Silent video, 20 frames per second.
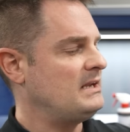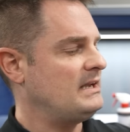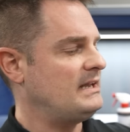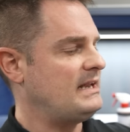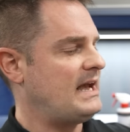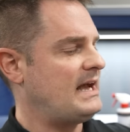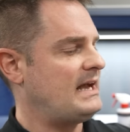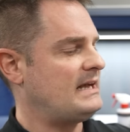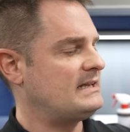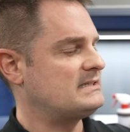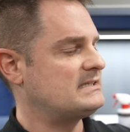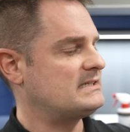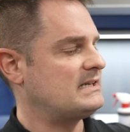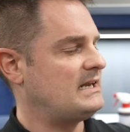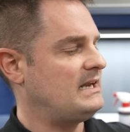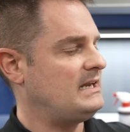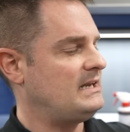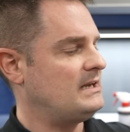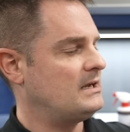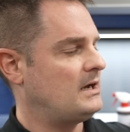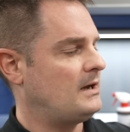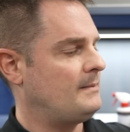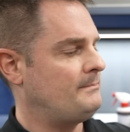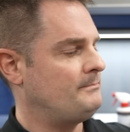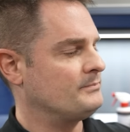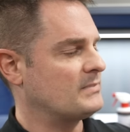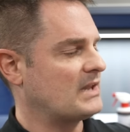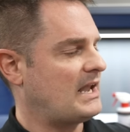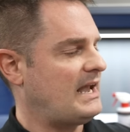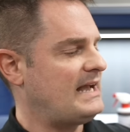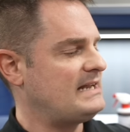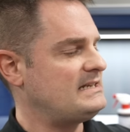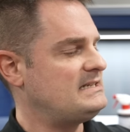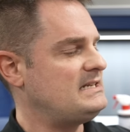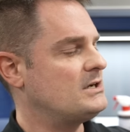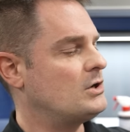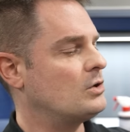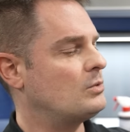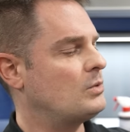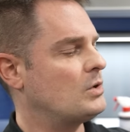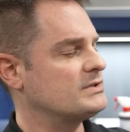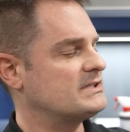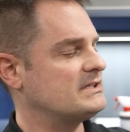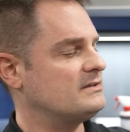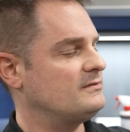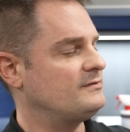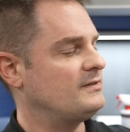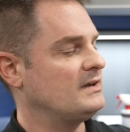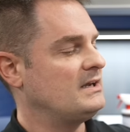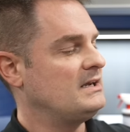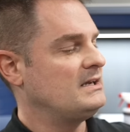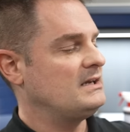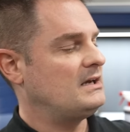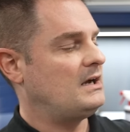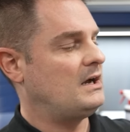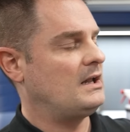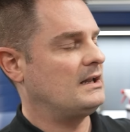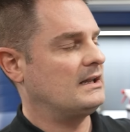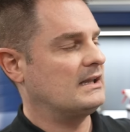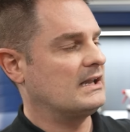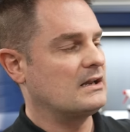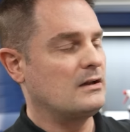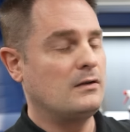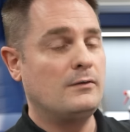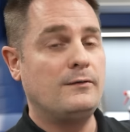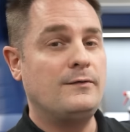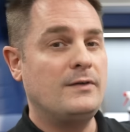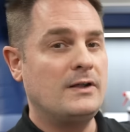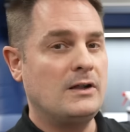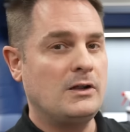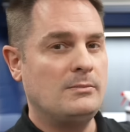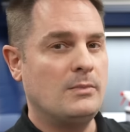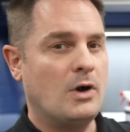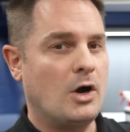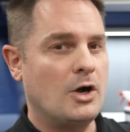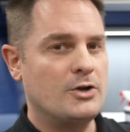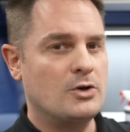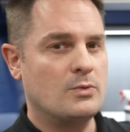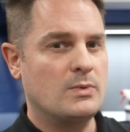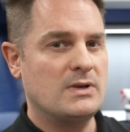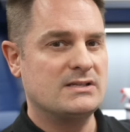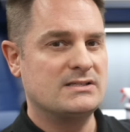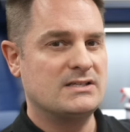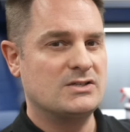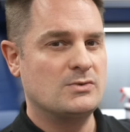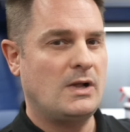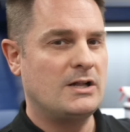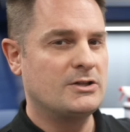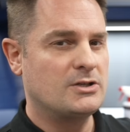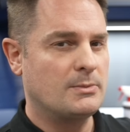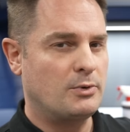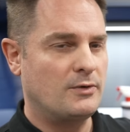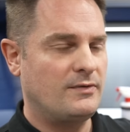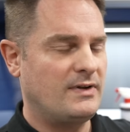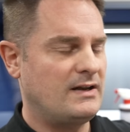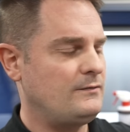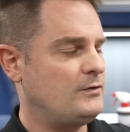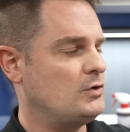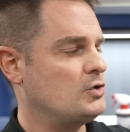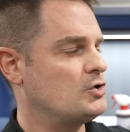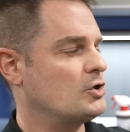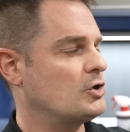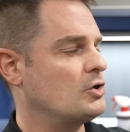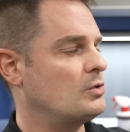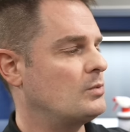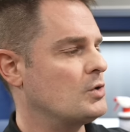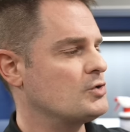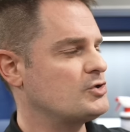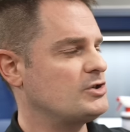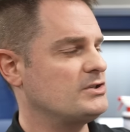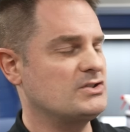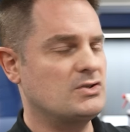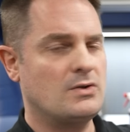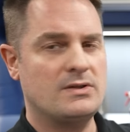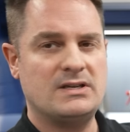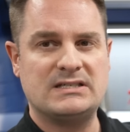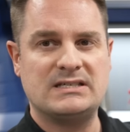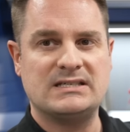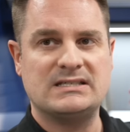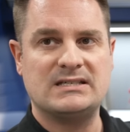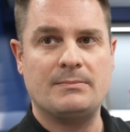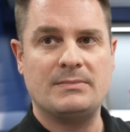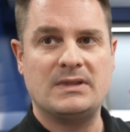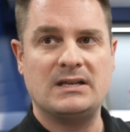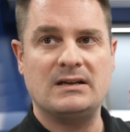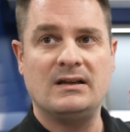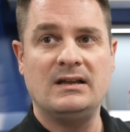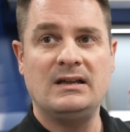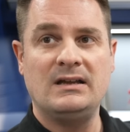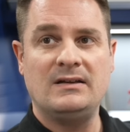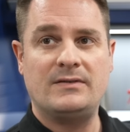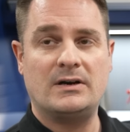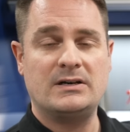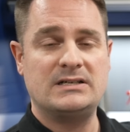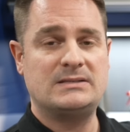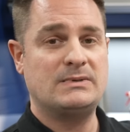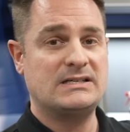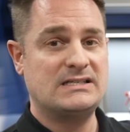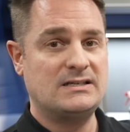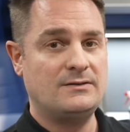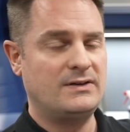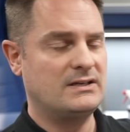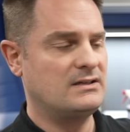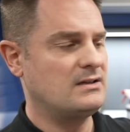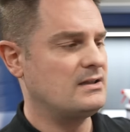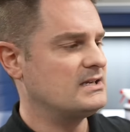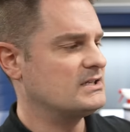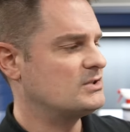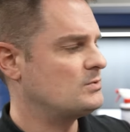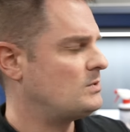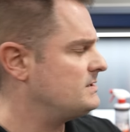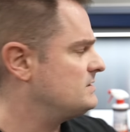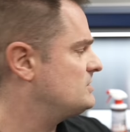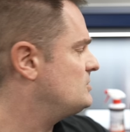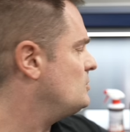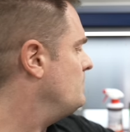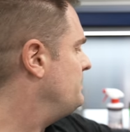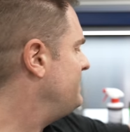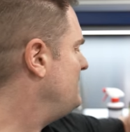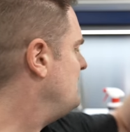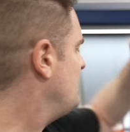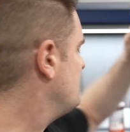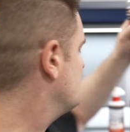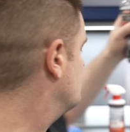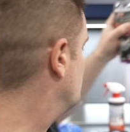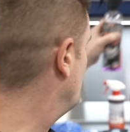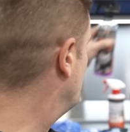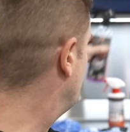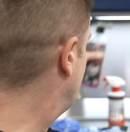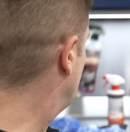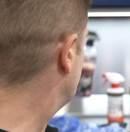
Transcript: It adds a anti-corrosive little film on your wheels as well to prevent future corrosion. So this is something very specific to this one. So PNS Brake